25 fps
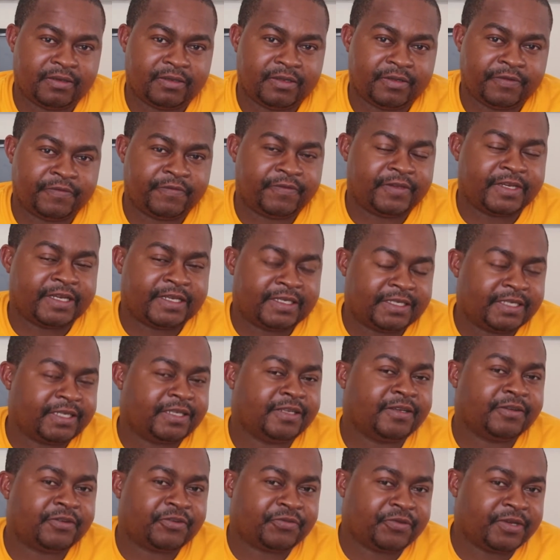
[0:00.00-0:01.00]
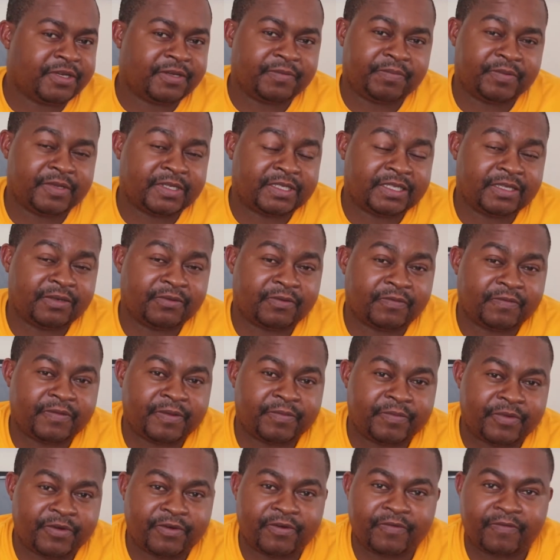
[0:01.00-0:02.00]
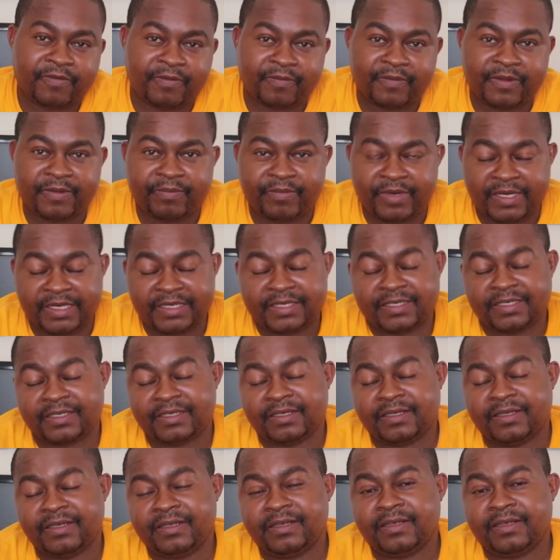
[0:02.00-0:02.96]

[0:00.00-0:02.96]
If you are taking 20% of the power from the battery,